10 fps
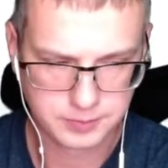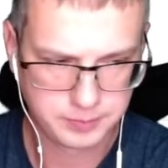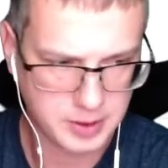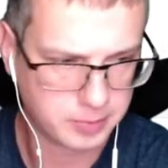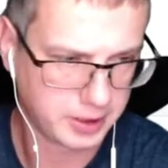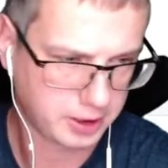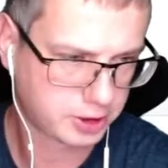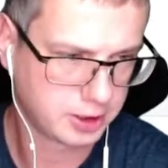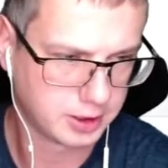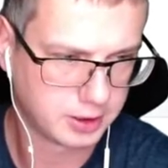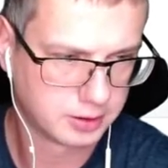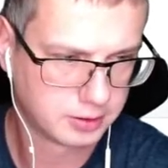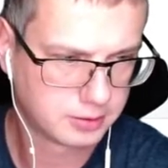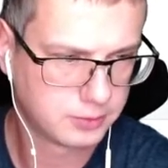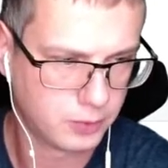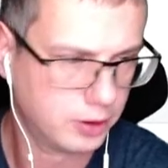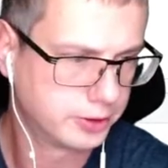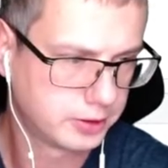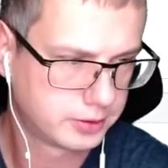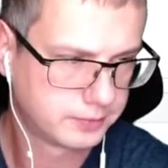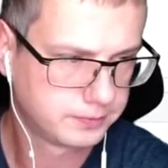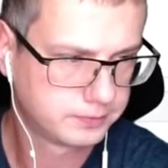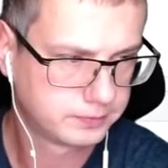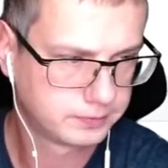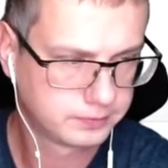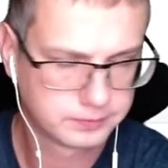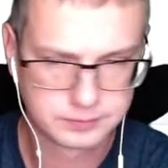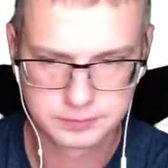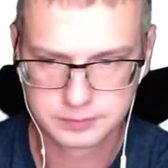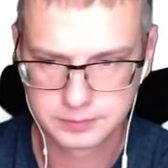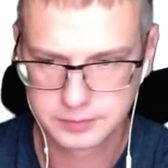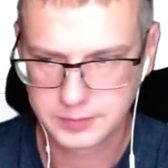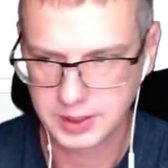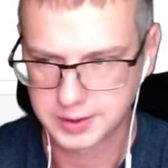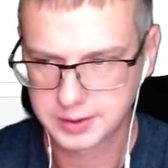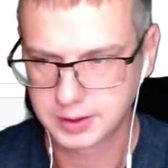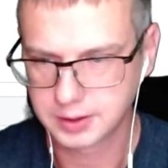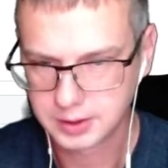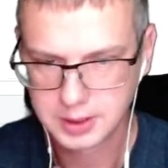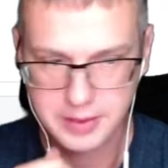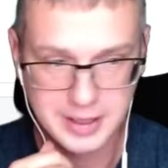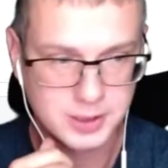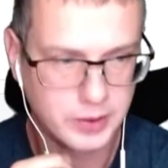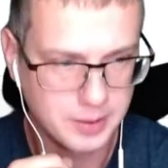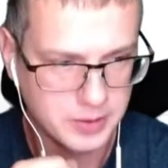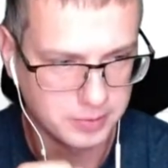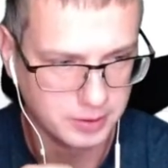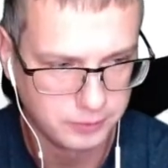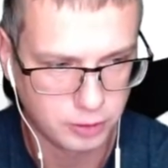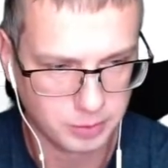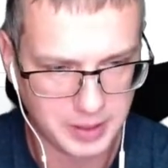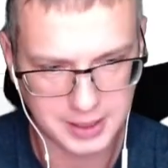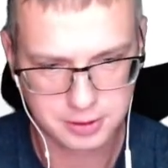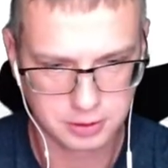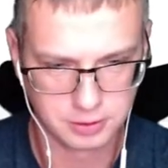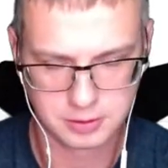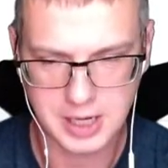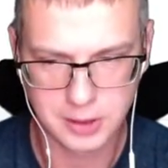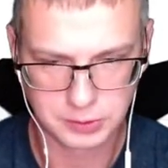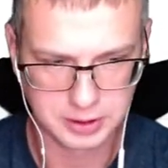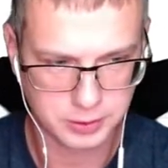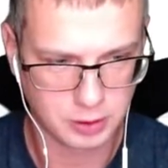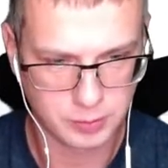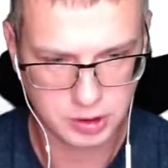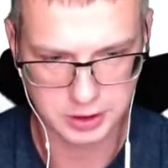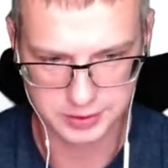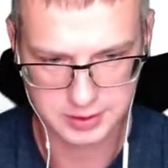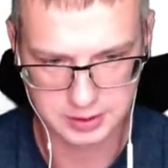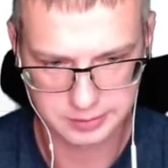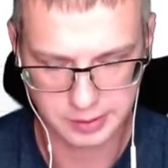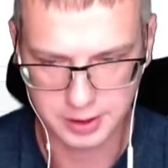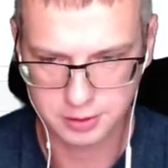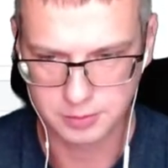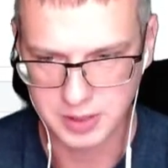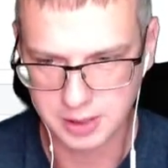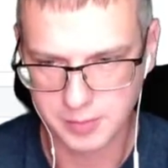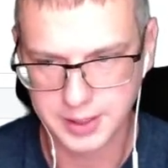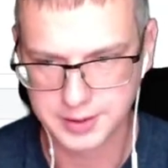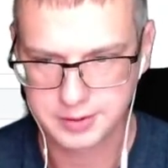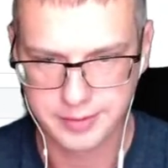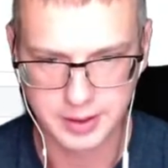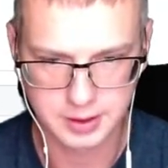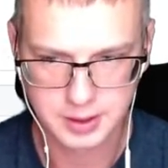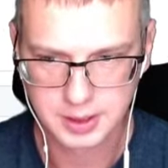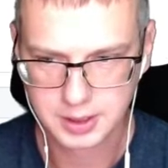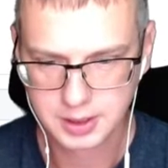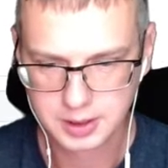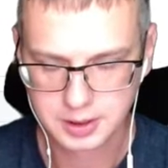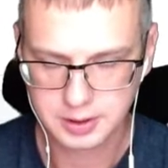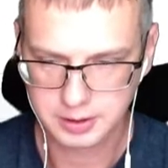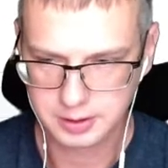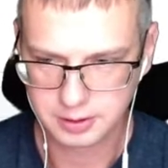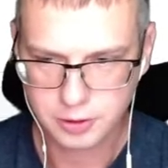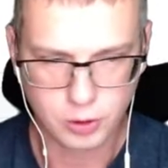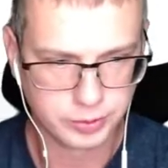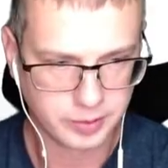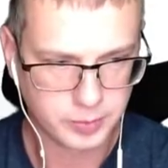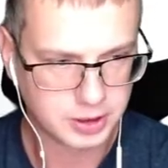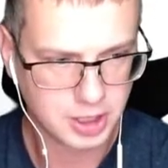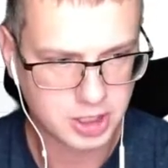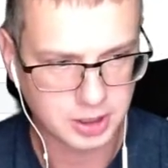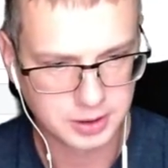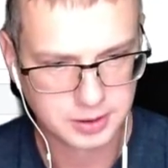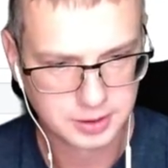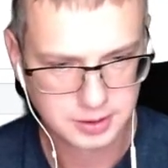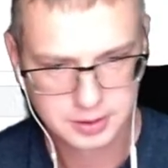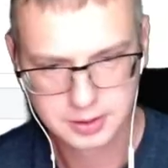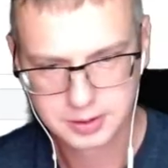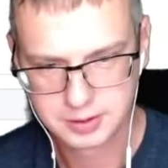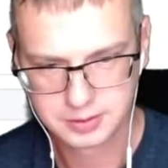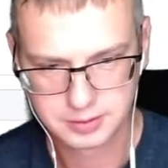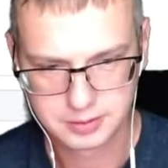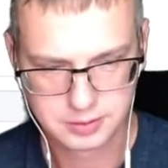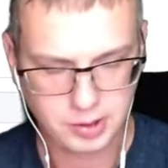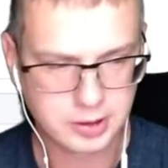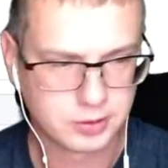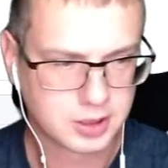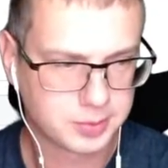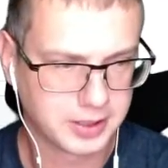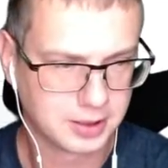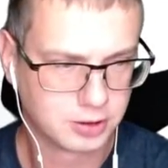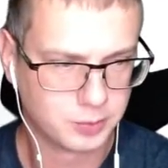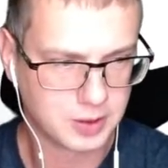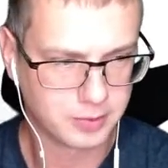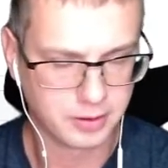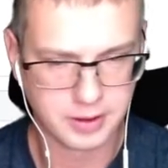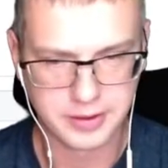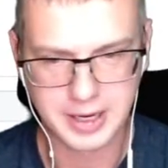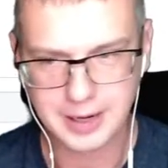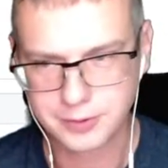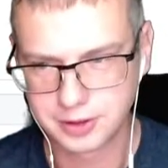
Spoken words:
people actually wanted. That's why people fall back to countless options and try to minimize their code repetition. Try to explain to people that they have to